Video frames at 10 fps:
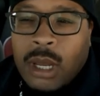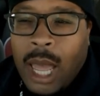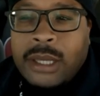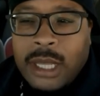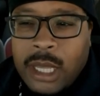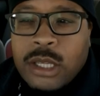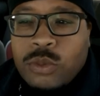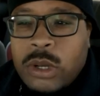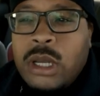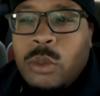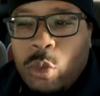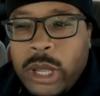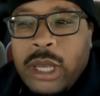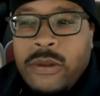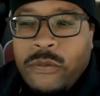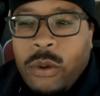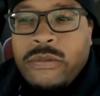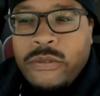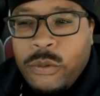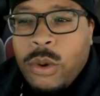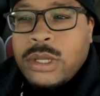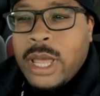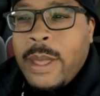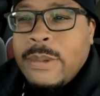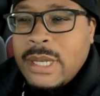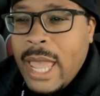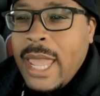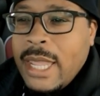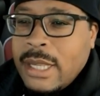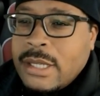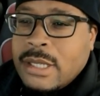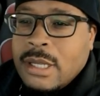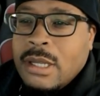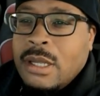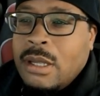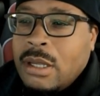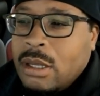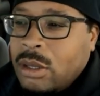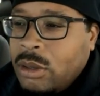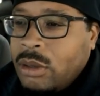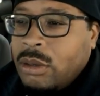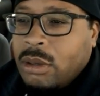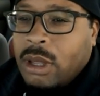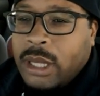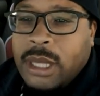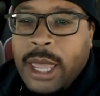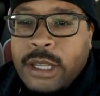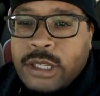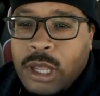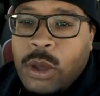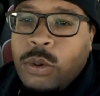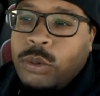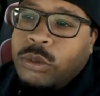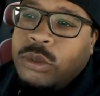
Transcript: I think it's one of them Wendy four for four type of days. I think so.